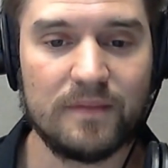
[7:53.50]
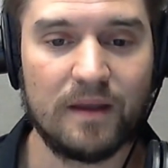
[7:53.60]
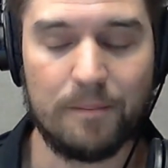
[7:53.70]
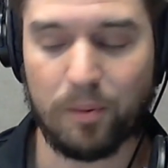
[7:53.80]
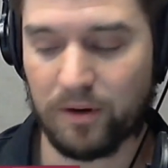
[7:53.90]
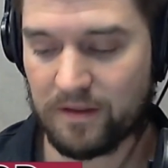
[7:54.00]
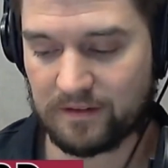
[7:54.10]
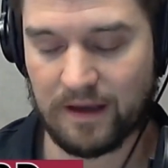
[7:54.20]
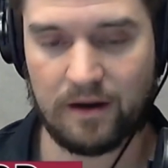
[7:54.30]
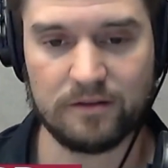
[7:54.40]
I pointed
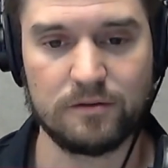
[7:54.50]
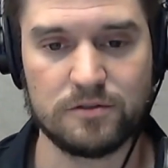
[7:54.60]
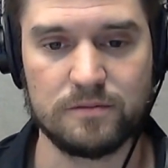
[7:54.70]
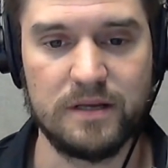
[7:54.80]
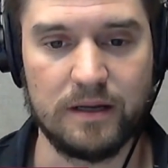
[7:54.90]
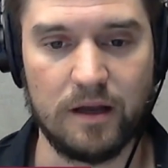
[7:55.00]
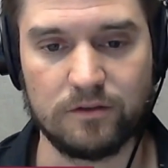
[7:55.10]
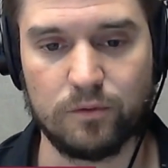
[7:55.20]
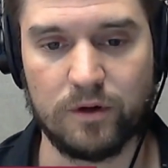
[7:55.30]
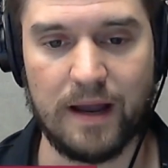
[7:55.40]
this out on social media, on
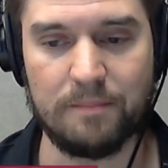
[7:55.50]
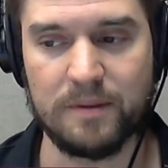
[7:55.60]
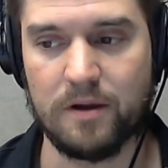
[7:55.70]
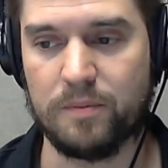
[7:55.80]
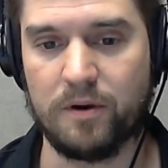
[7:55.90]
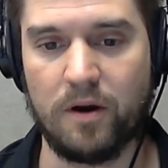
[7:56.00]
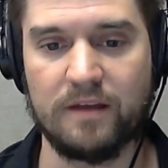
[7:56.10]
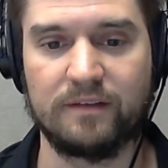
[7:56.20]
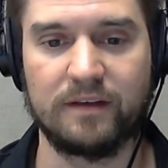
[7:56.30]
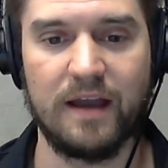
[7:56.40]
Twitter, at
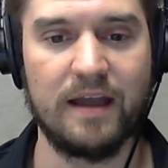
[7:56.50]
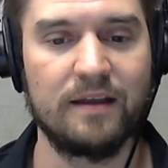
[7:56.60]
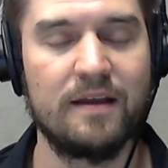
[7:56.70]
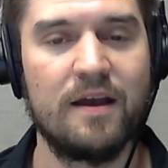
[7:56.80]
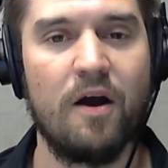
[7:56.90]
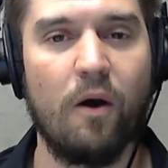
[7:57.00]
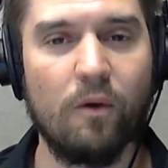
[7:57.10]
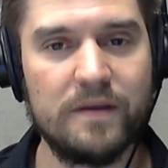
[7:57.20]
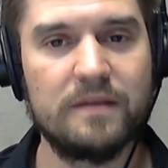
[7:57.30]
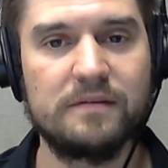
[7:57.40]
B-O-B-R-A-C-K.
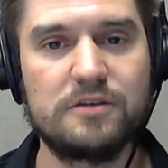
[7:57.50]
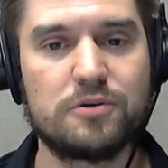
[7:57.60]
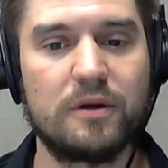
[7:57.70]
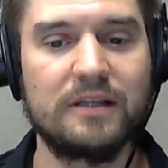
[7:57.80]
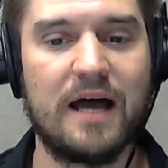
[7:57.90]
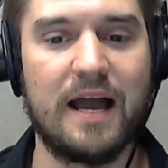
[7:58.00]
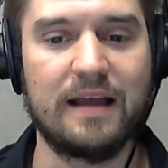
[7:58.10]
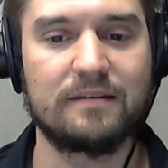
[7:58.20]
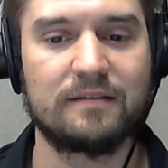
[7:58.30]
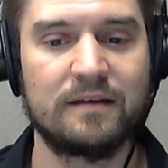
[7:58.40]
Only the Detroit
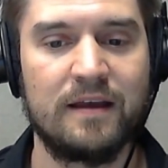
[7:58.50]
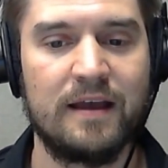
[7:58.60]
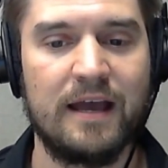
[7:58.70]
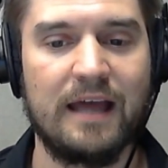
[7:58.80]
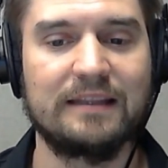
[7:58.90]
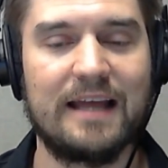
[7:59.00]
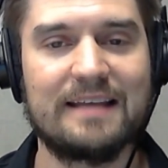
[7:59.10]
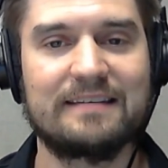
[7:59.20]
Lions have less